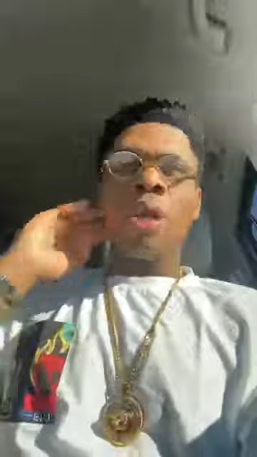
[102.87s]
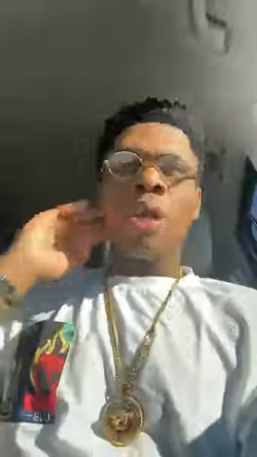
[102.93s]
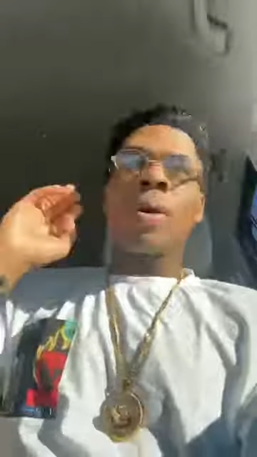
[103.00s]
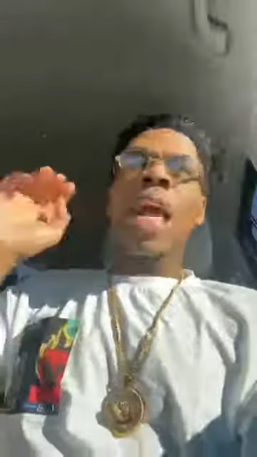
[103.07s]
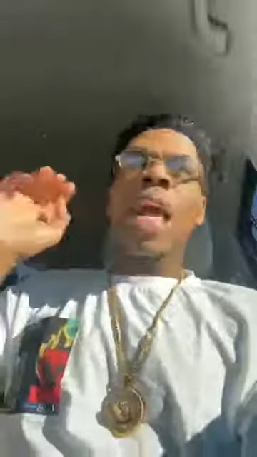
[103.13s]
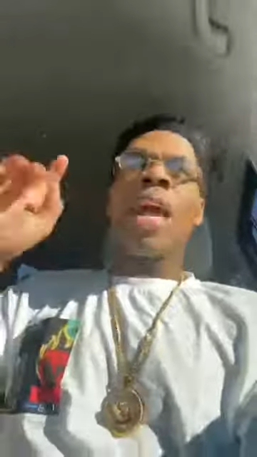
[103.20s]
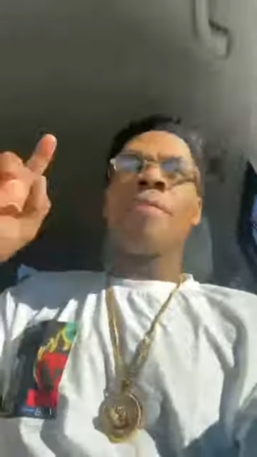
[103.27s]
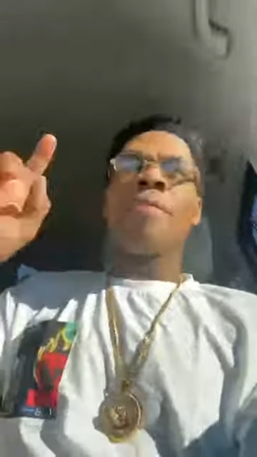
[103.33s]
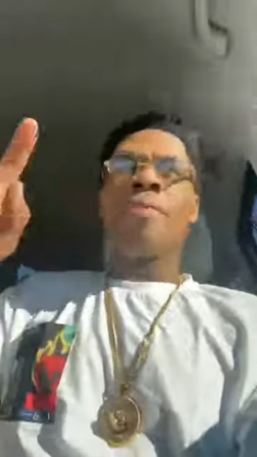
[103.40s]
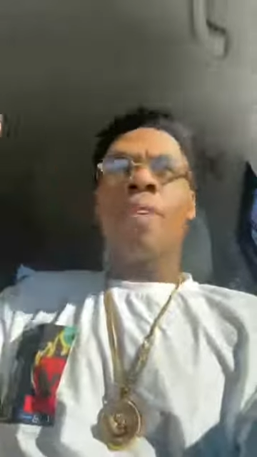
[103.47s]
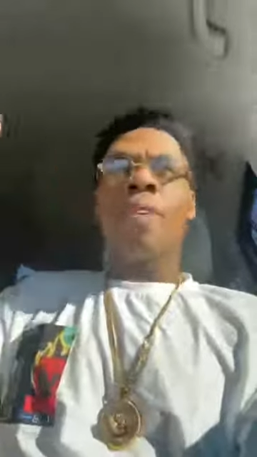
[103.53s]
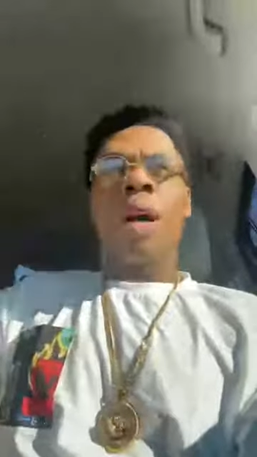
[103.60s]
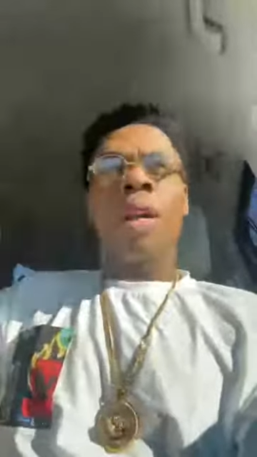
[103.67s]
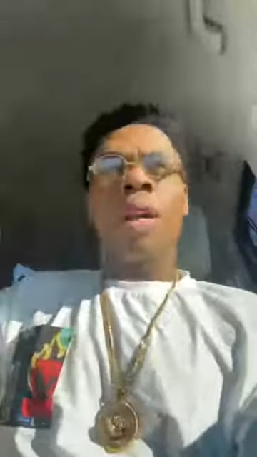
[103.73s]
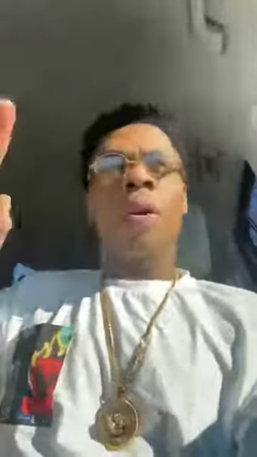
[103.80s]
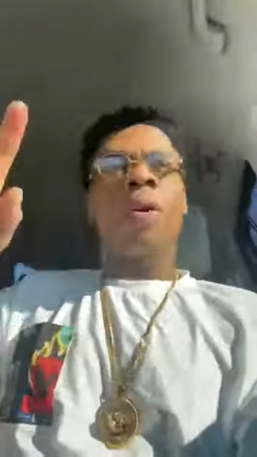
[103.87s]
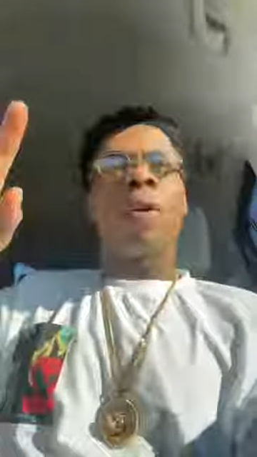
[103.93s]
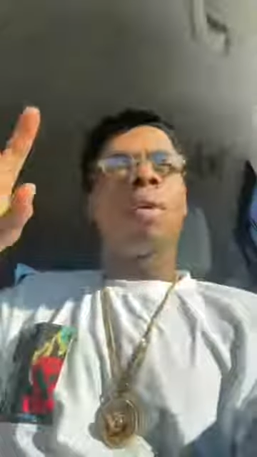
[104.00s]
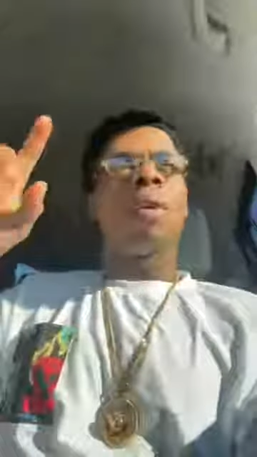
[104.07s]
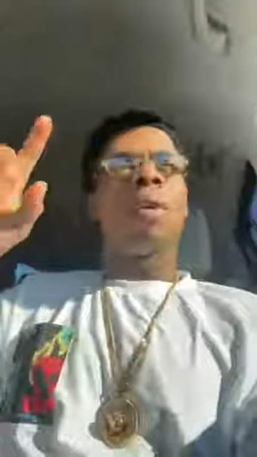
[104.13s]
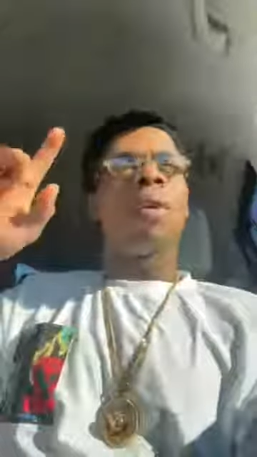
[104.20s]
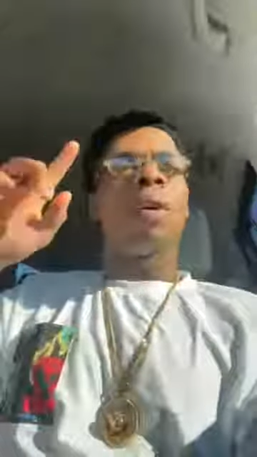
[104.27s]
You can't
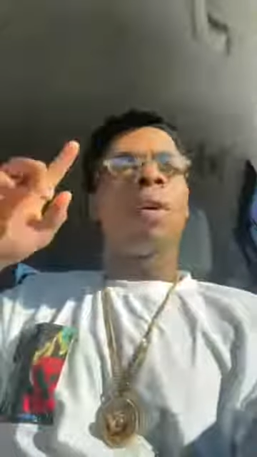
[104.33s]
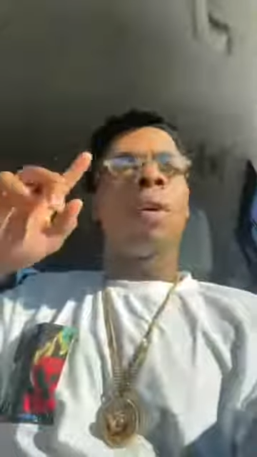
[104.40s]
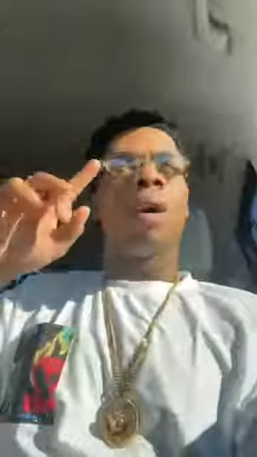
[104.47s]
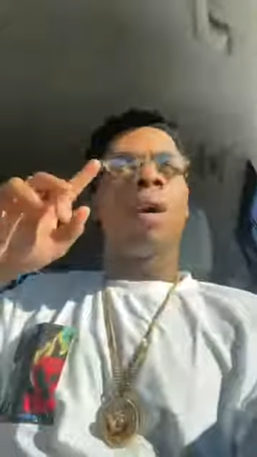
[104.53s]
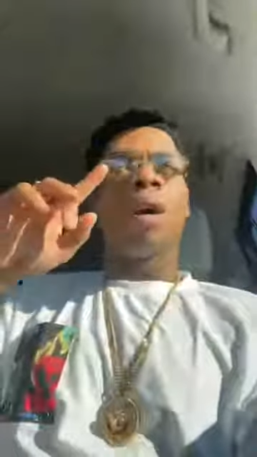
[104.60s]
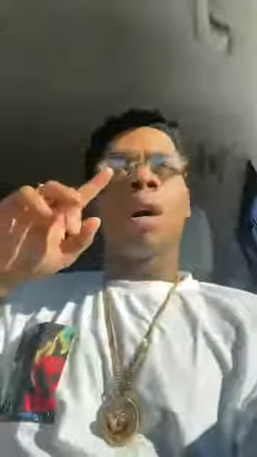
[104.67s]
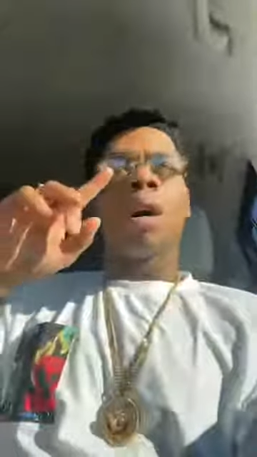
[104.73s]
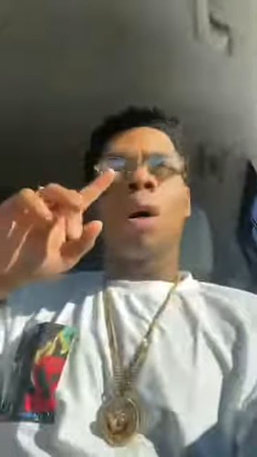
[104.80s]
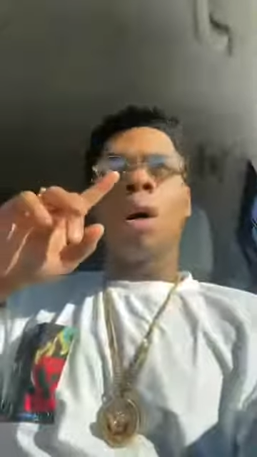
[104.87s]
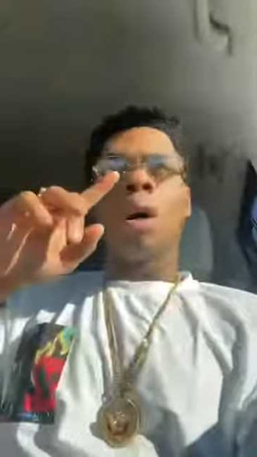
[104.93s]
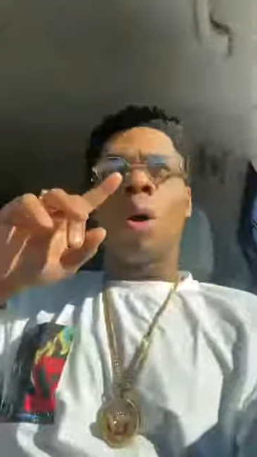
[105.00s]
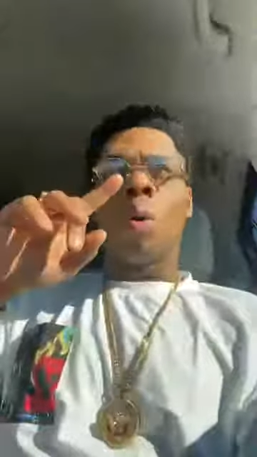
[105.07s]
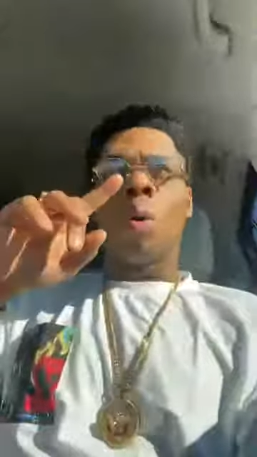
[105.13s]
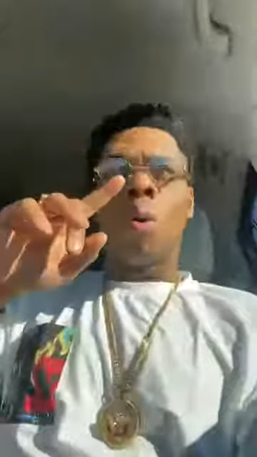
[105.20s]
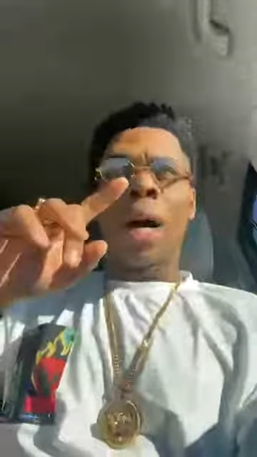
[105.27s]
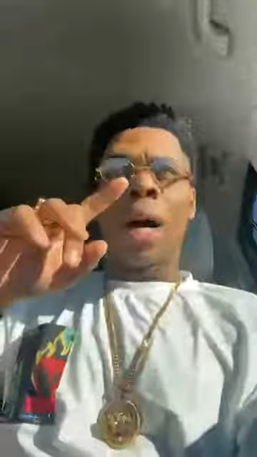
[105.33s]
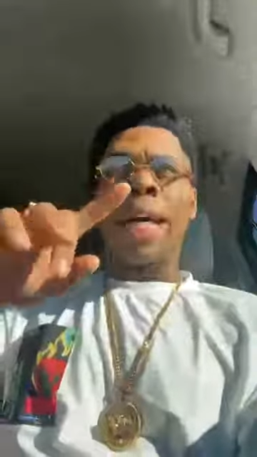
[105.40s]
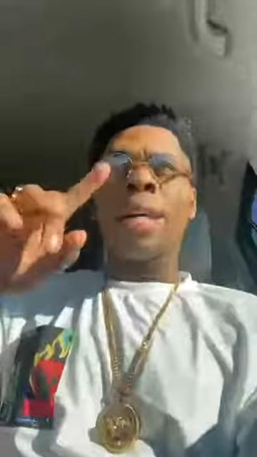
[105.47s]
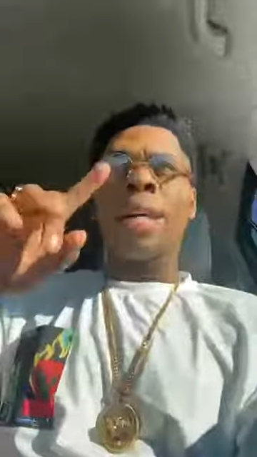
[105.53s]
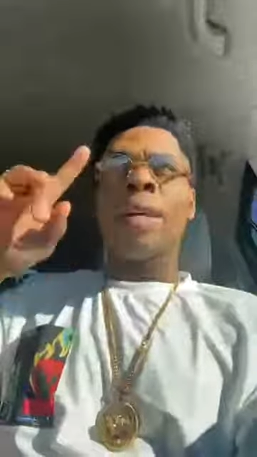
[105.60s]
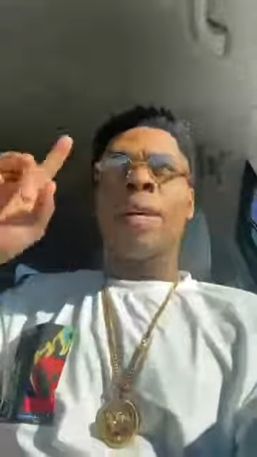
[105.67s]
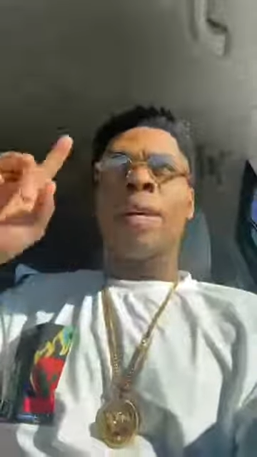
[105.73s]
follow what